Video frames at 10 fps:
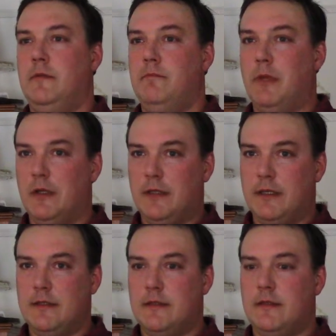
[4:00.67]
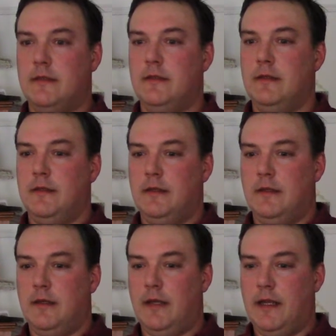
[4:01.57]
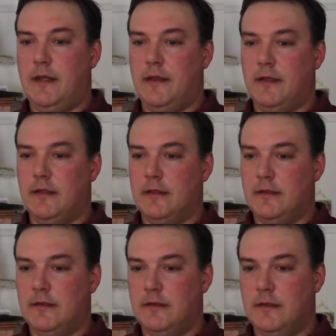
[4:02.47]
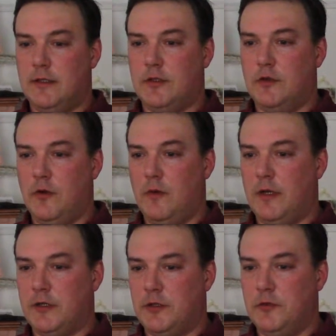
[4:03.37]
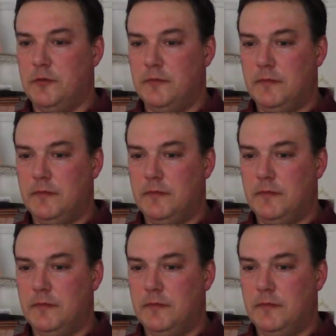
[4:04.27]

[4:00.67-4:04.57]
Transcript: buildings, anything that you don't want to shoot.